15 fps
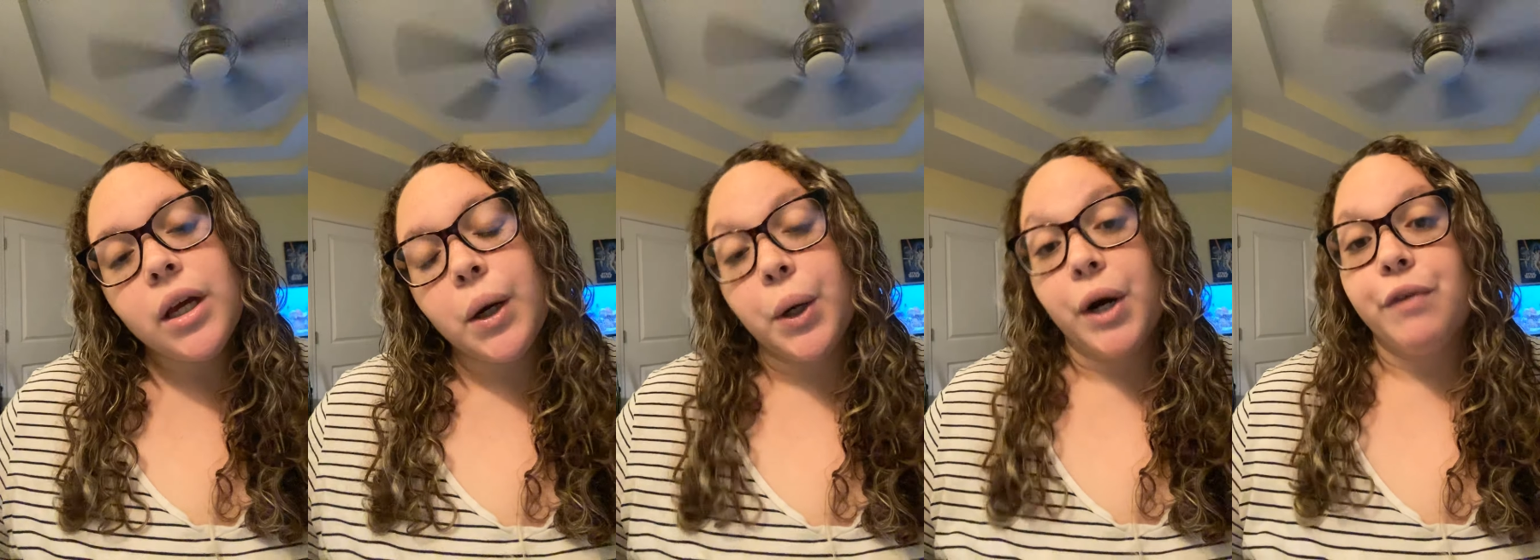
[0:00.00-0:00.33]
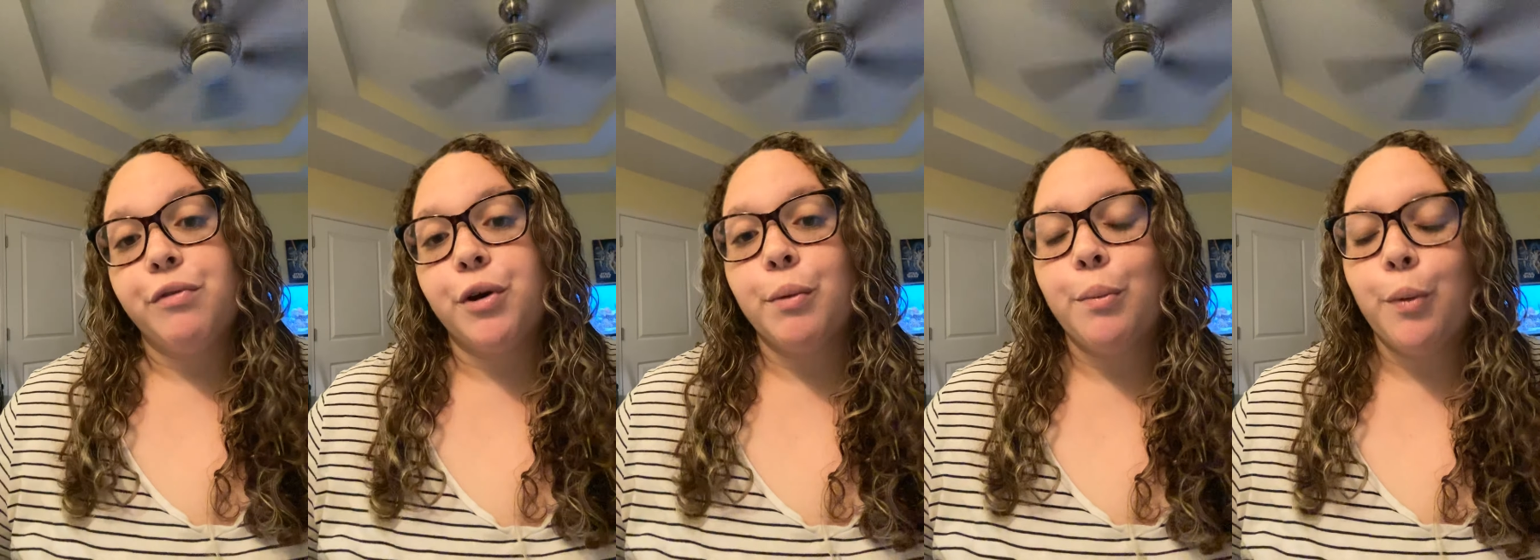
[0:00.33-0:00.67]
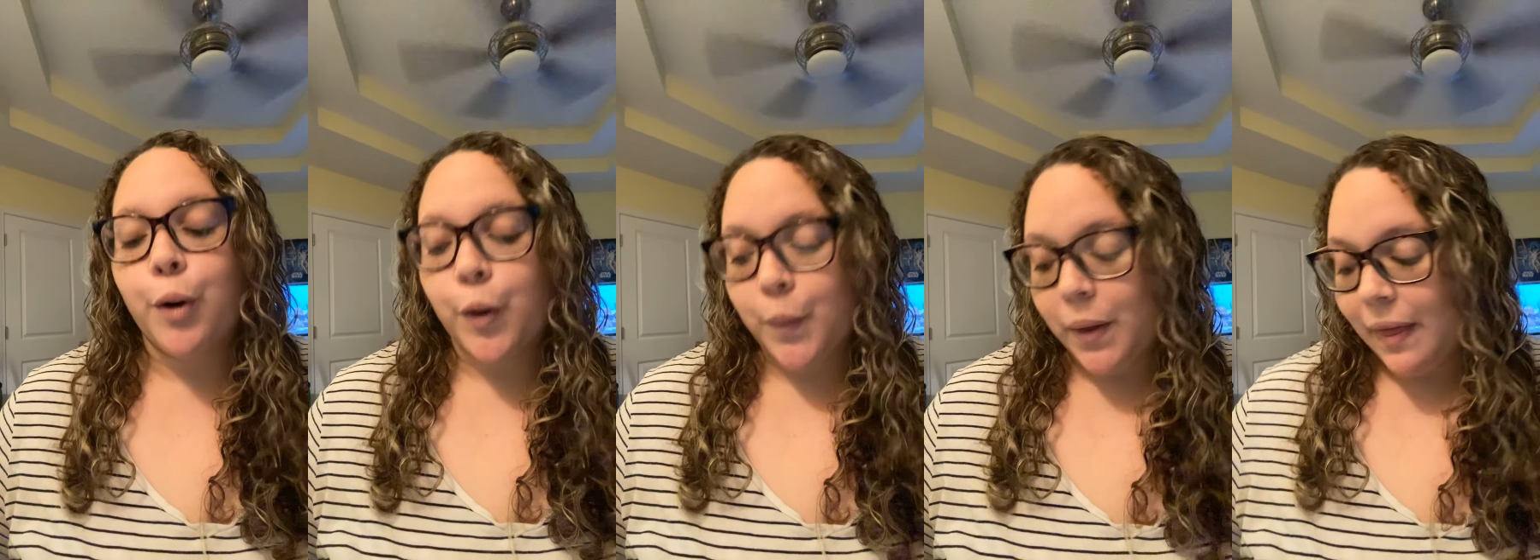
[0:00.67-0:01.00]
or if you're
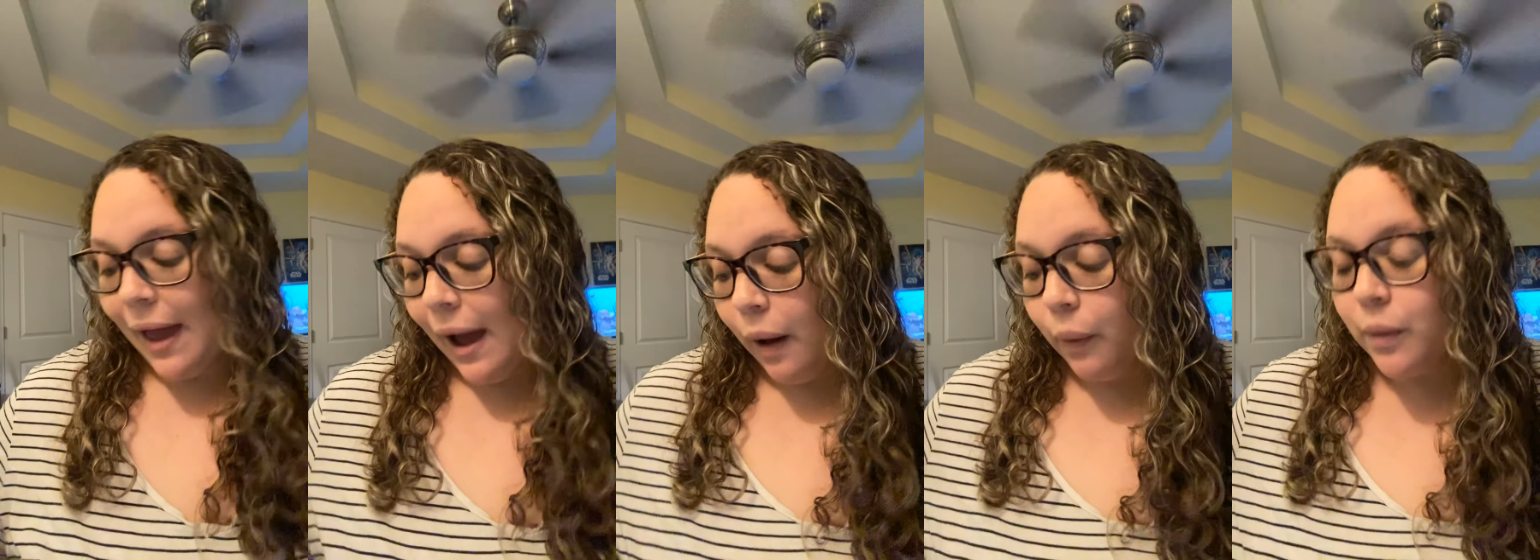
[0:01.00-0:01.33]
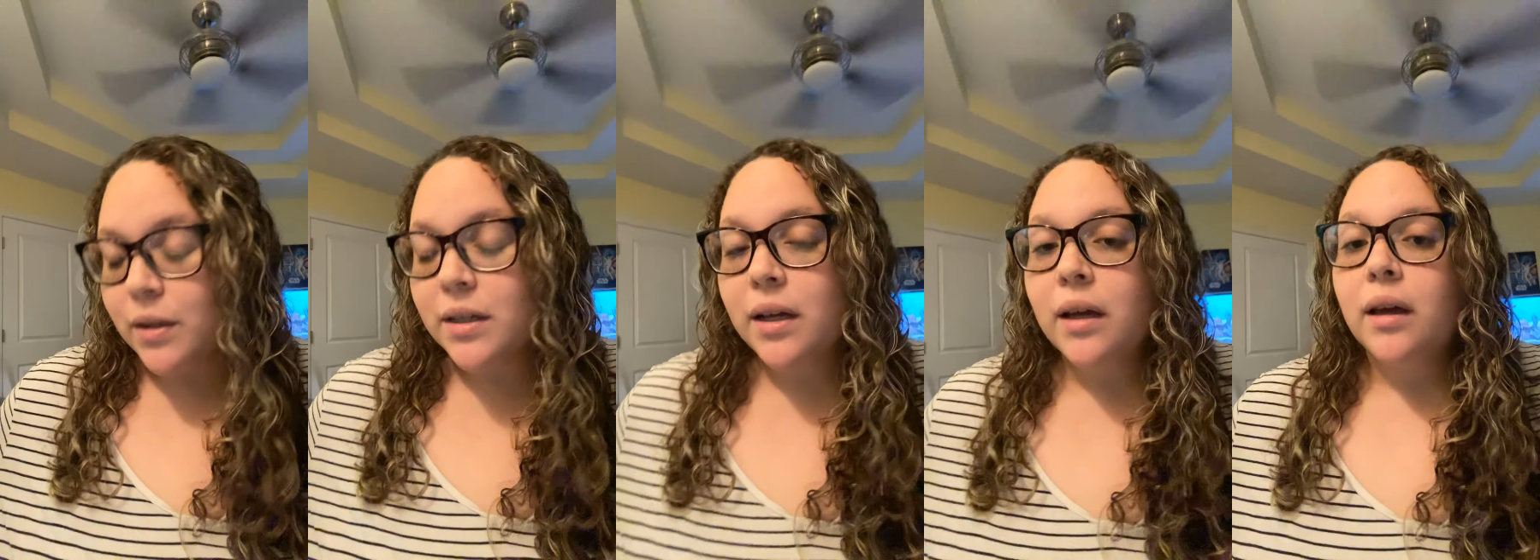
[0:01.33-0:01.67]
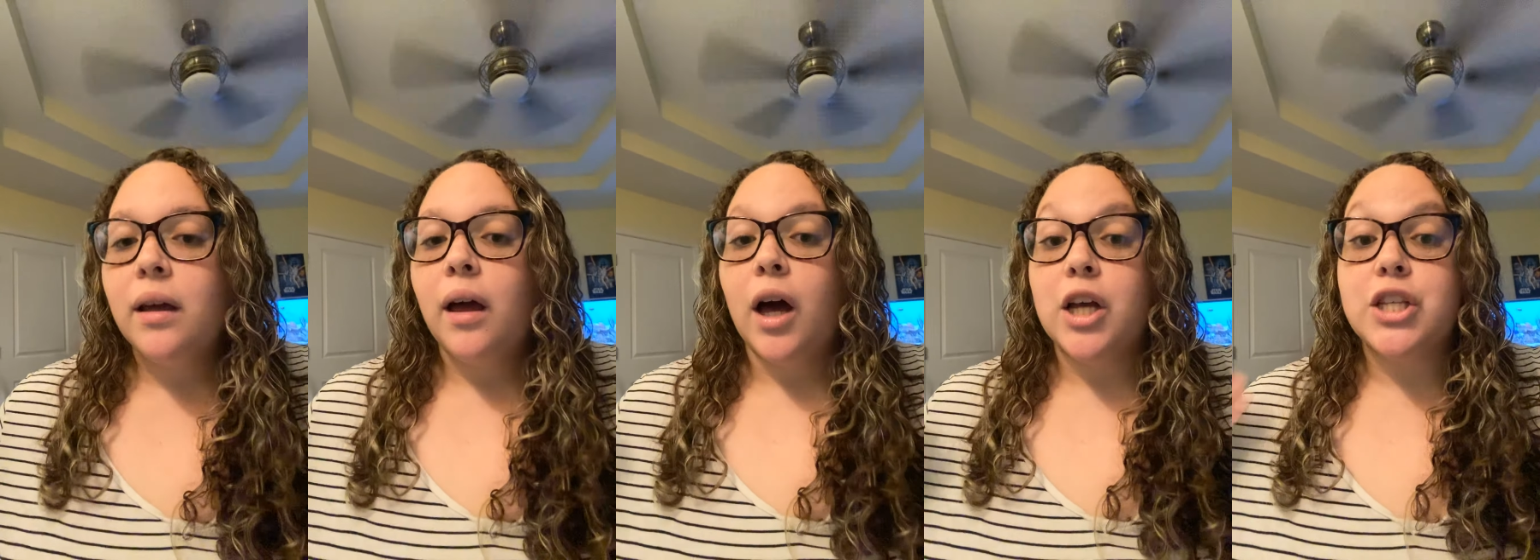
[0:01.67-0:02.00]
born without
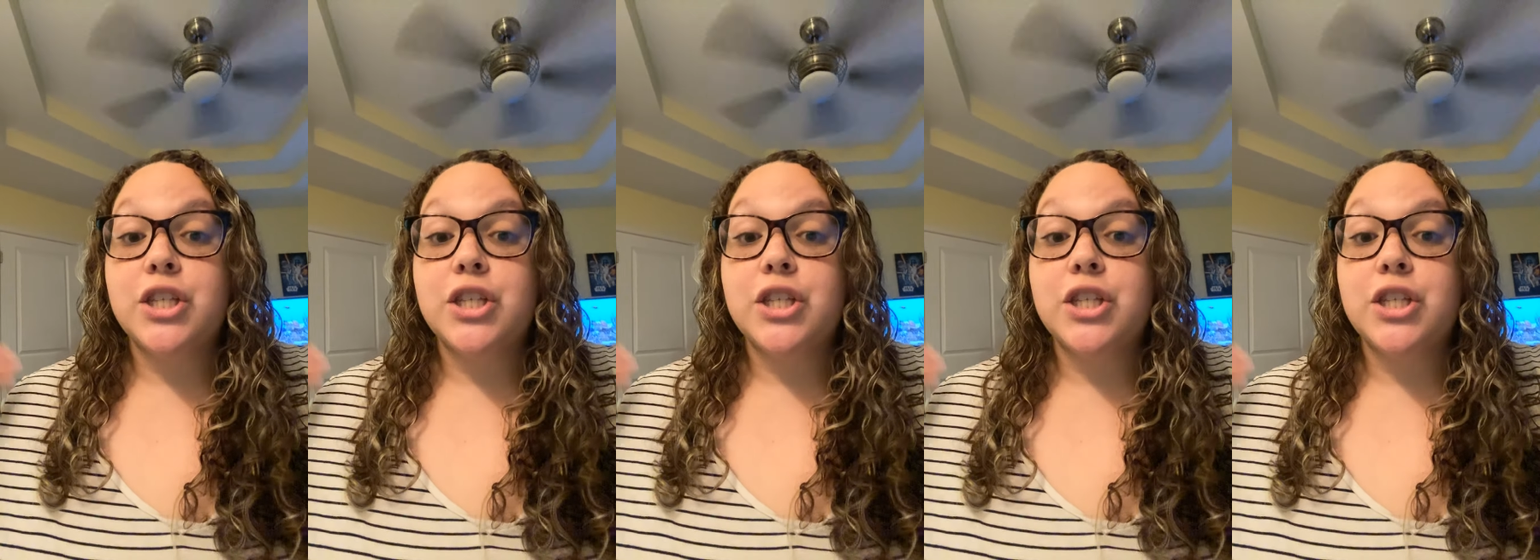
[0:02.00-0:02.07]
a